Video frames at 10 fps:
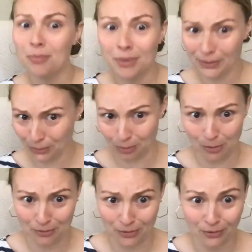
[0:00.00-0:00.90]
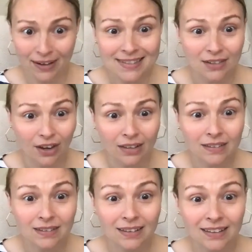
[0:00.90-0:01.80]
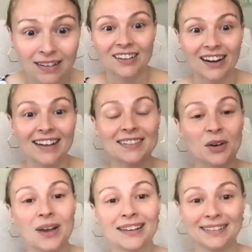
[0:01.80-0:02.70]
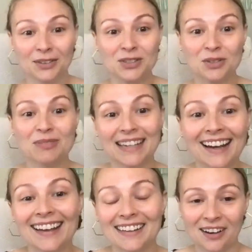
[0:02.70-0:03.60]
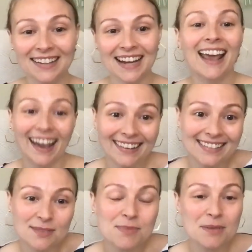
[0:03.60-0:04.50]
miserable for the rest of us, right? So his social media content has to be